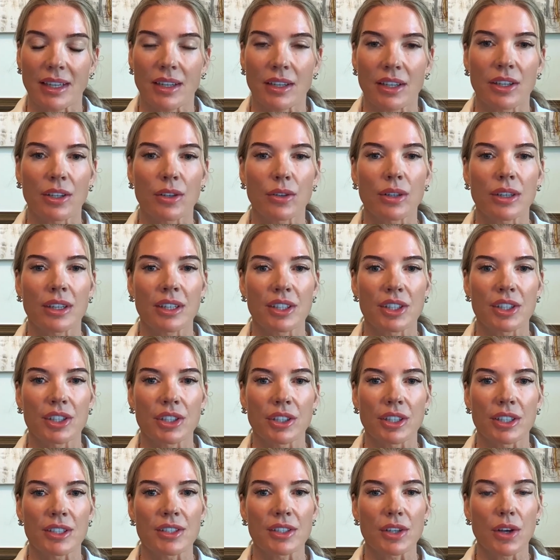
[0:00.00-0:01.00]
your
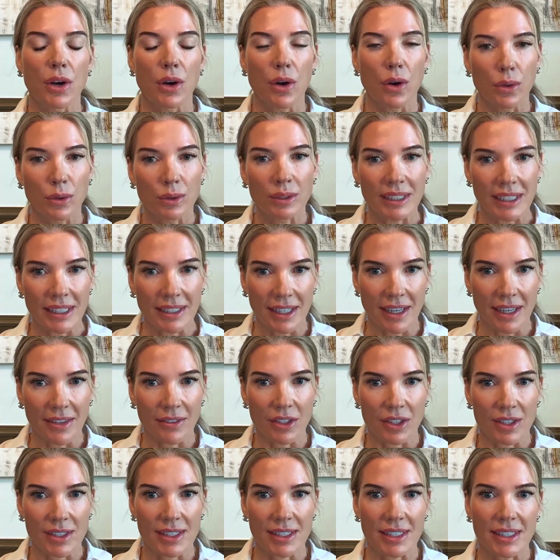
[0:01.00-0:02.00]
insurance only
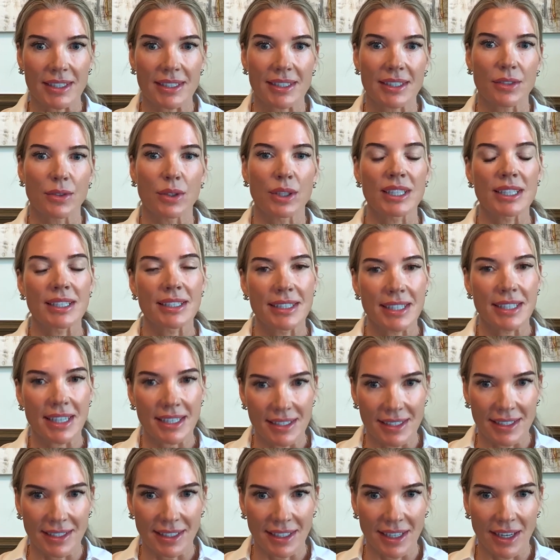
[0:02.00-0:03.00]
covers this or
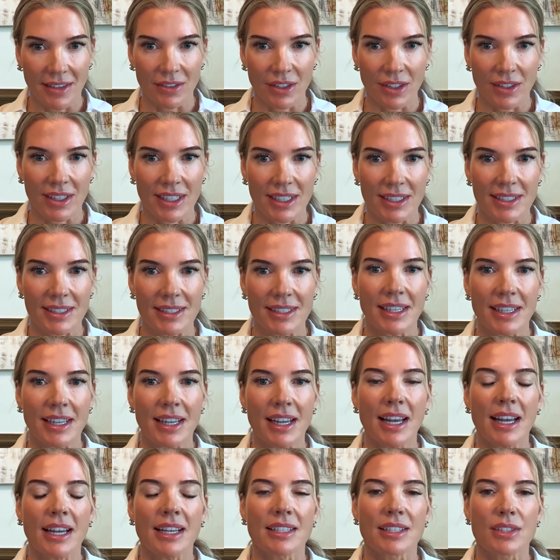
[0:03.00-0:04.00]
doesn't cover this.
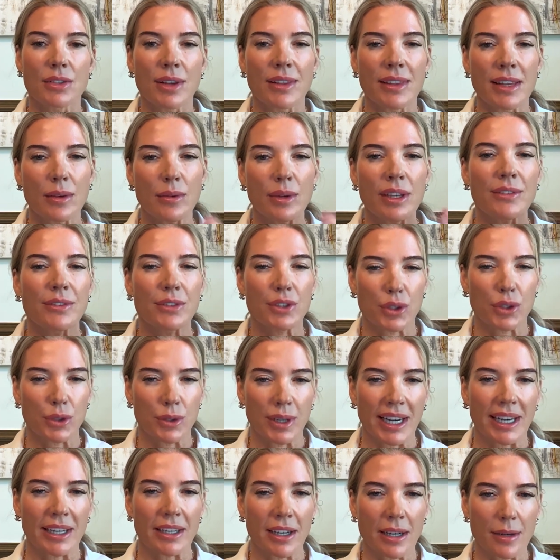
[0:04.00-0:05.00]
So I think we've
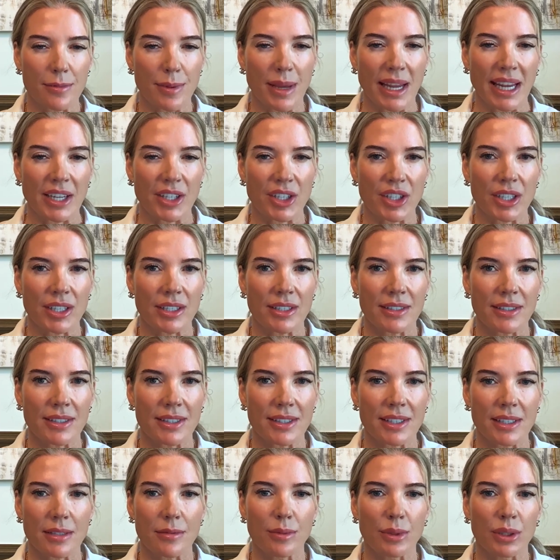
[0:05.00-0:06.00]
trained our
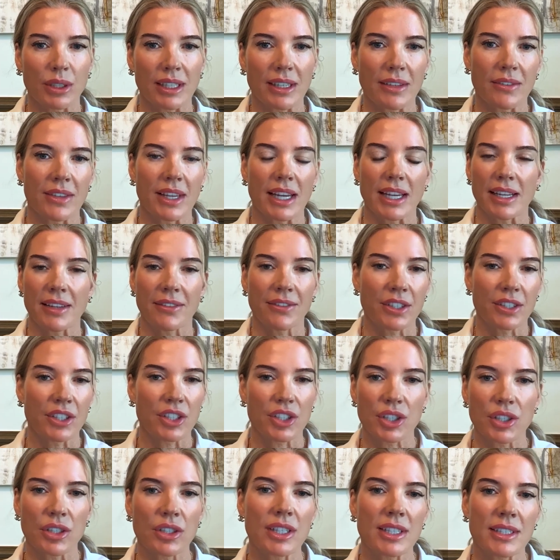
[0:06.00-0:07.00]
patients to believe that if
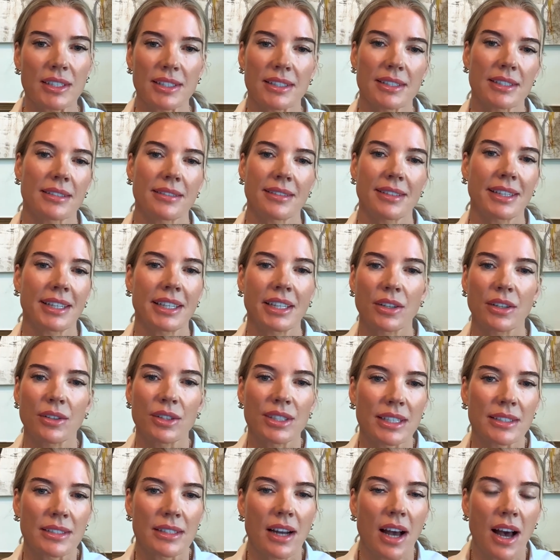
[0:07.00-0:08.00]
insurance,
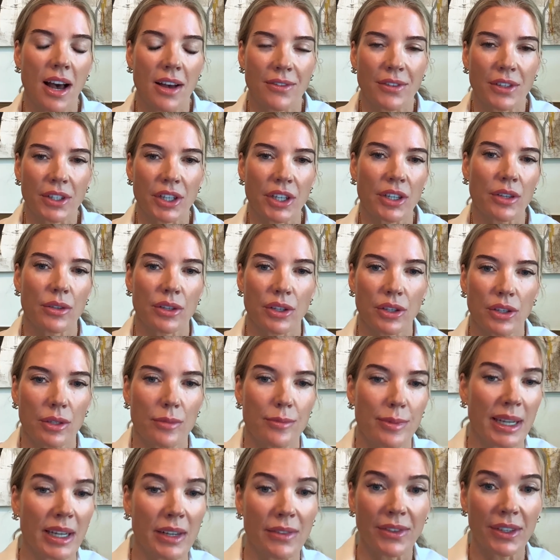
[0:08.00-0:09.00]
doesn't offer you a good
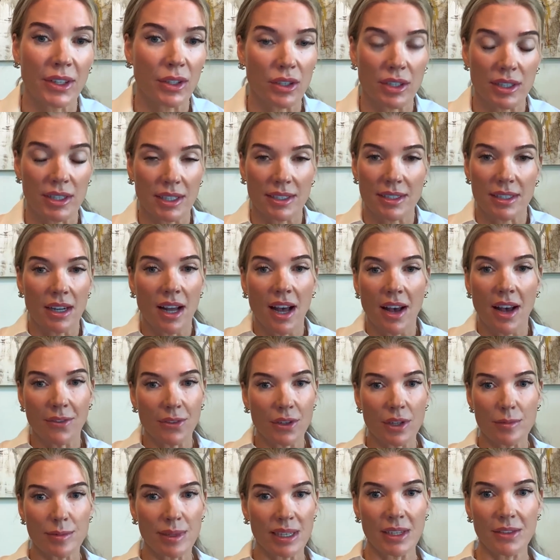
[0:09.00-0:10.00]
benefit or it doesn't
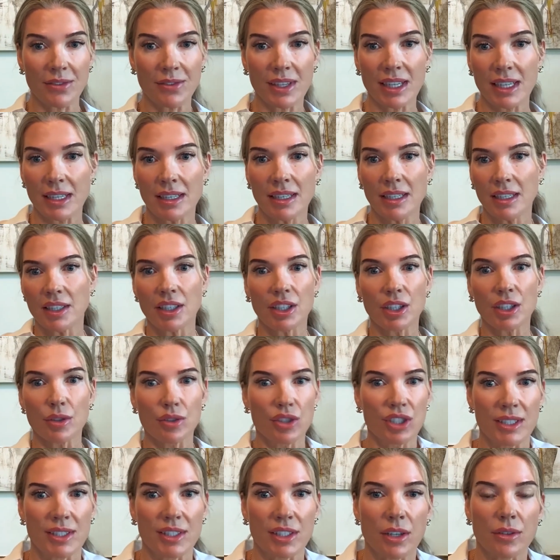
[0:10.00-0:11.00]
offer a benefit, you
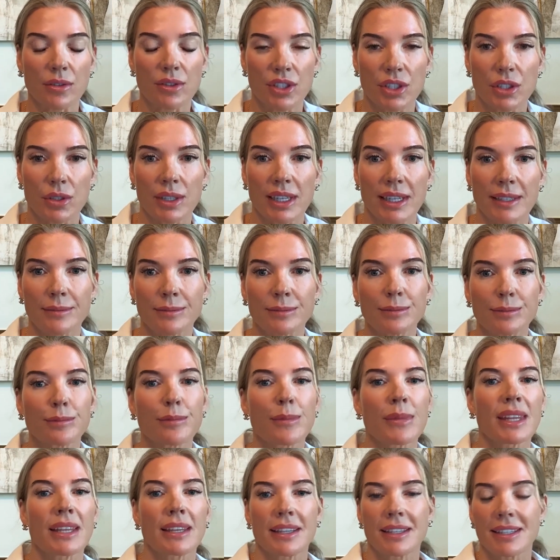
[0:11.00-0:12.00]
just don't do it.
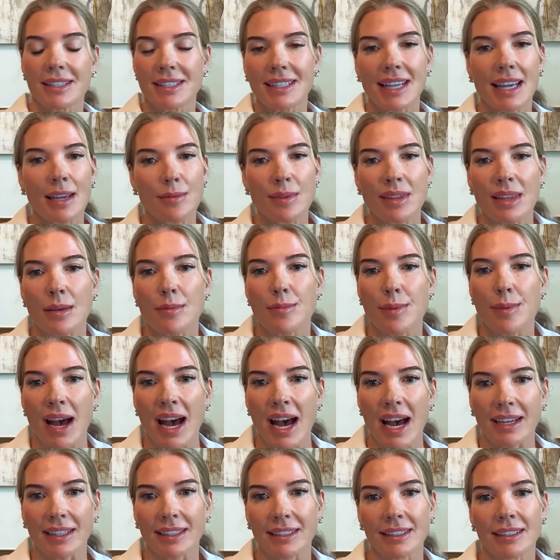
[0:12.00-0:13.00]
Same in the
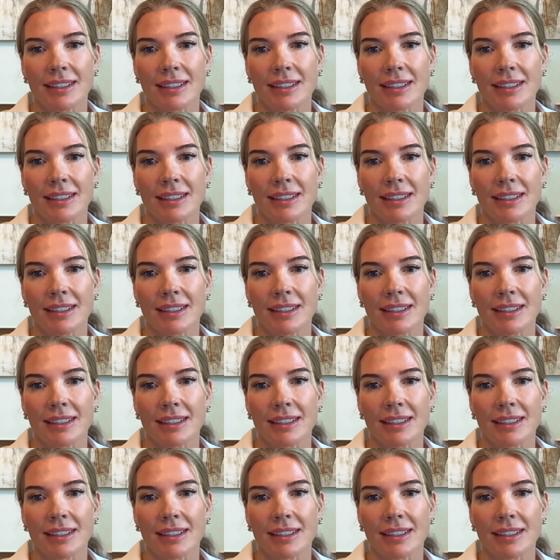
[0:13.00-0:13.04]
back.